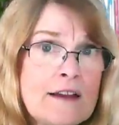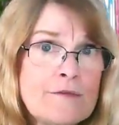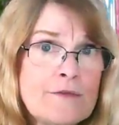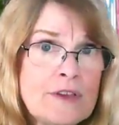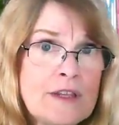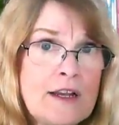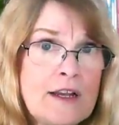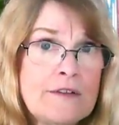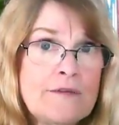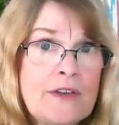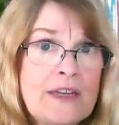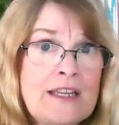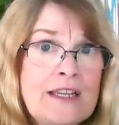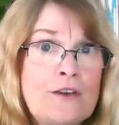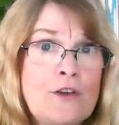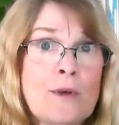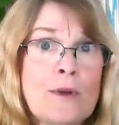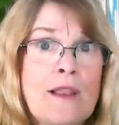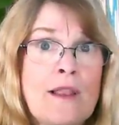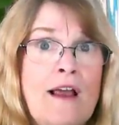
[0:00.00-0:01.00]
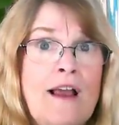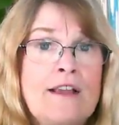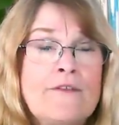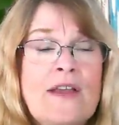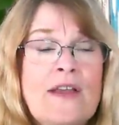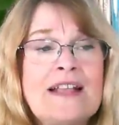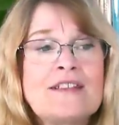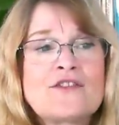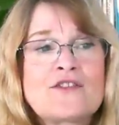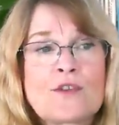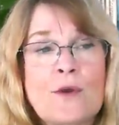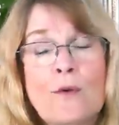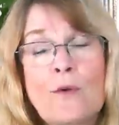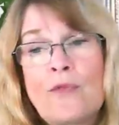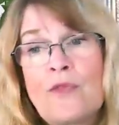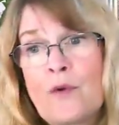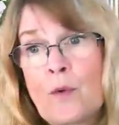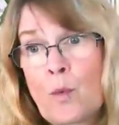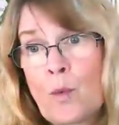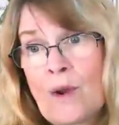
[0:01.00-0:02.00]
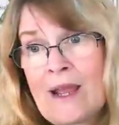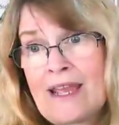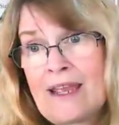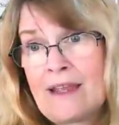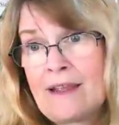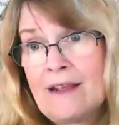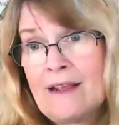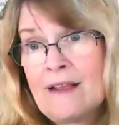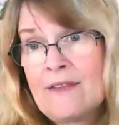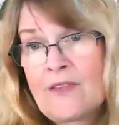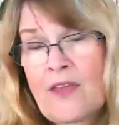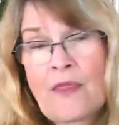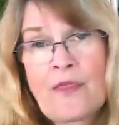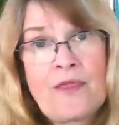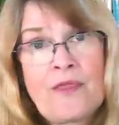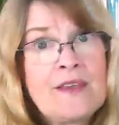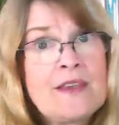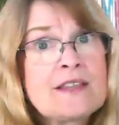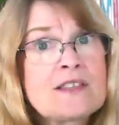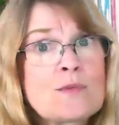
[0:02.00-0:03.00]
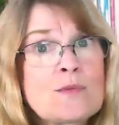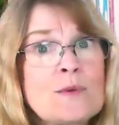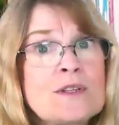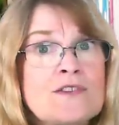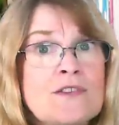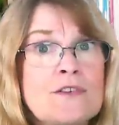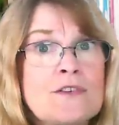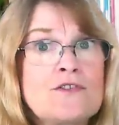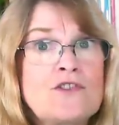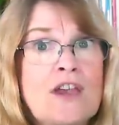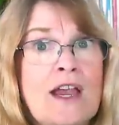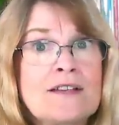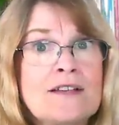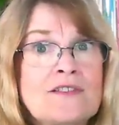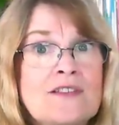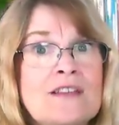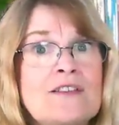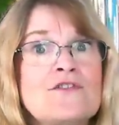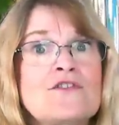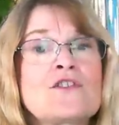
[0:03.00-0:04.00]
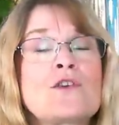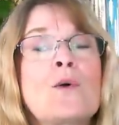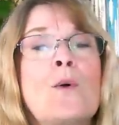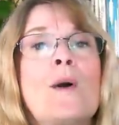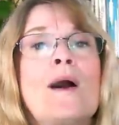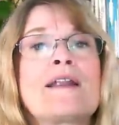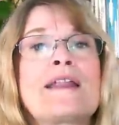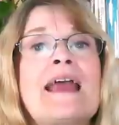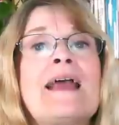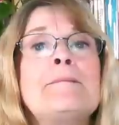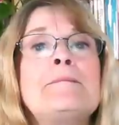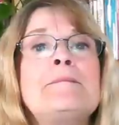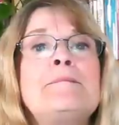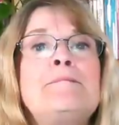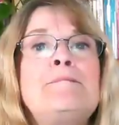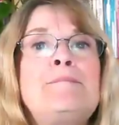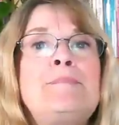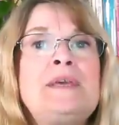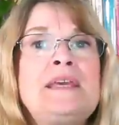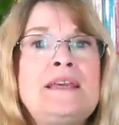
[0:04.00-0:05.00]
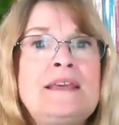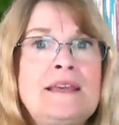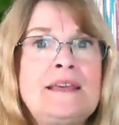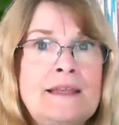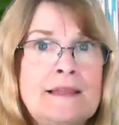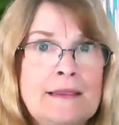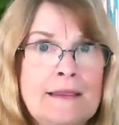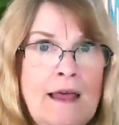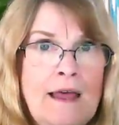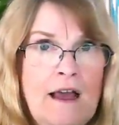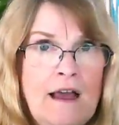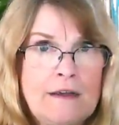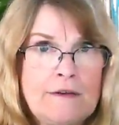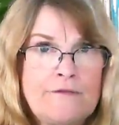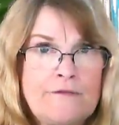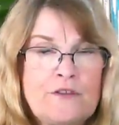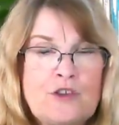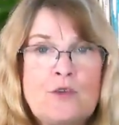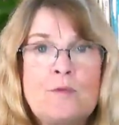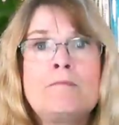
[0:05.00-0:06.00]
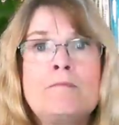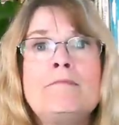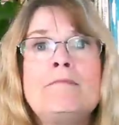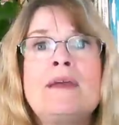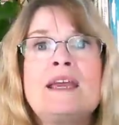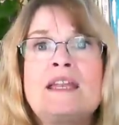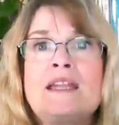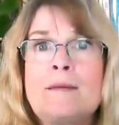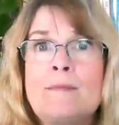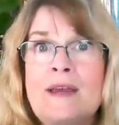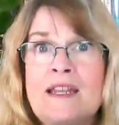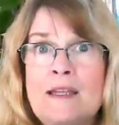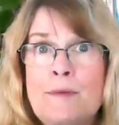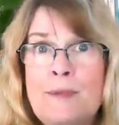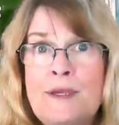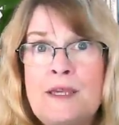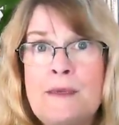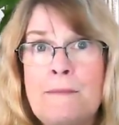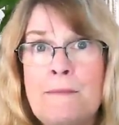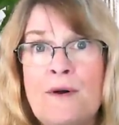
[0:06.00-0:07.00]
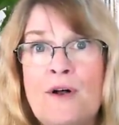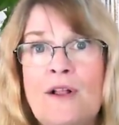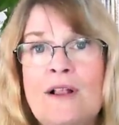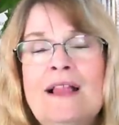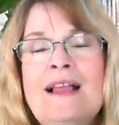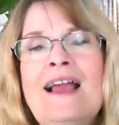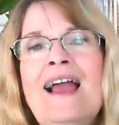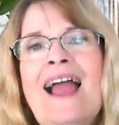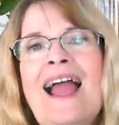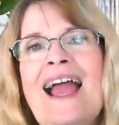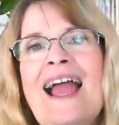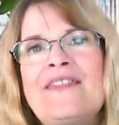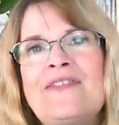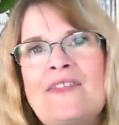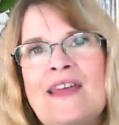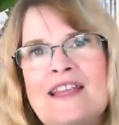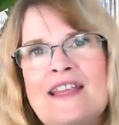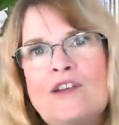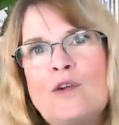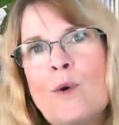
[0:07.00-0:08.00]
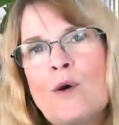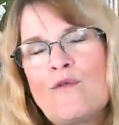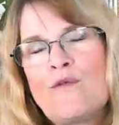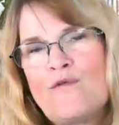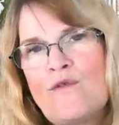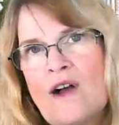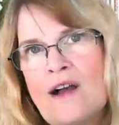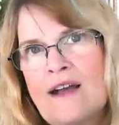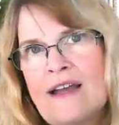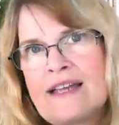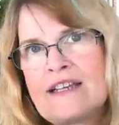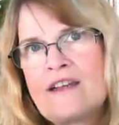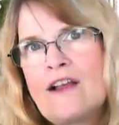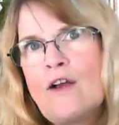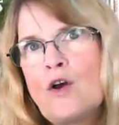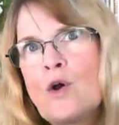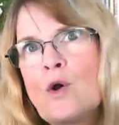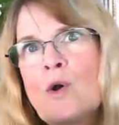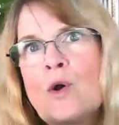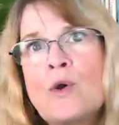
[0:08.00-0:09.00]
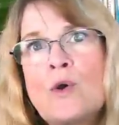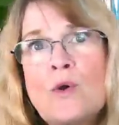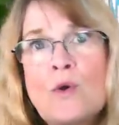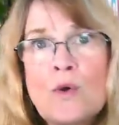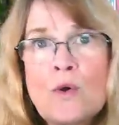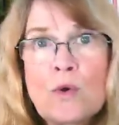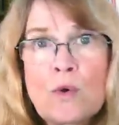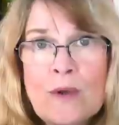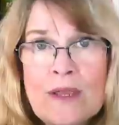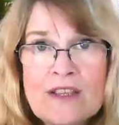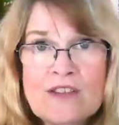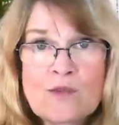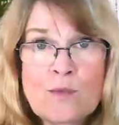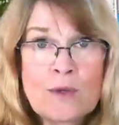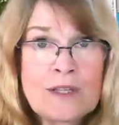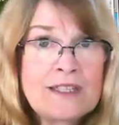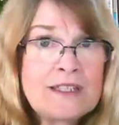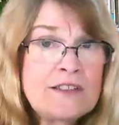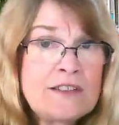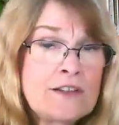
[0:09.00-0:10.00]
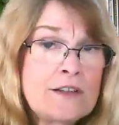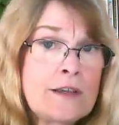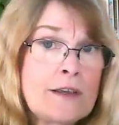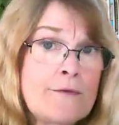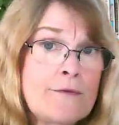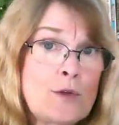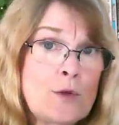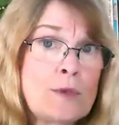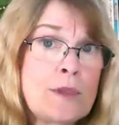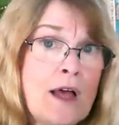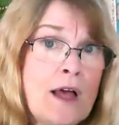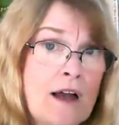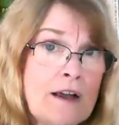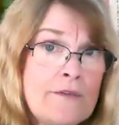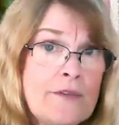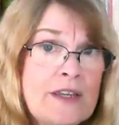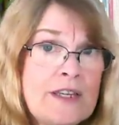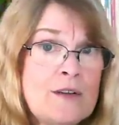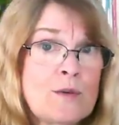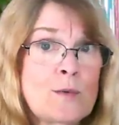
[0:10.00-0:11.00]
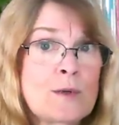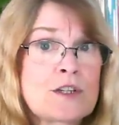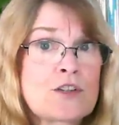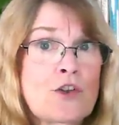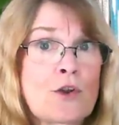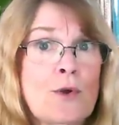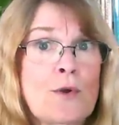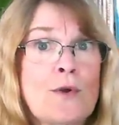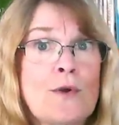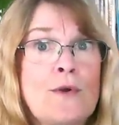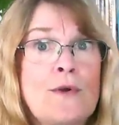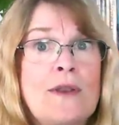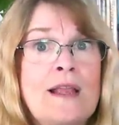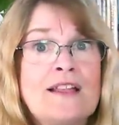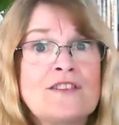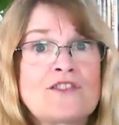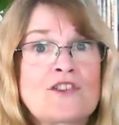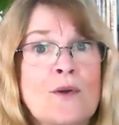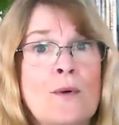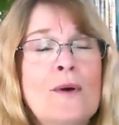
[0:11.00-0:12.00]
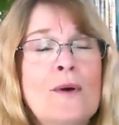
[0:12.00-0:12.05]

love in your life, and so the way that this would suggest is to go out and be love to many, many people, and then you will find who is willing to give you love in return and so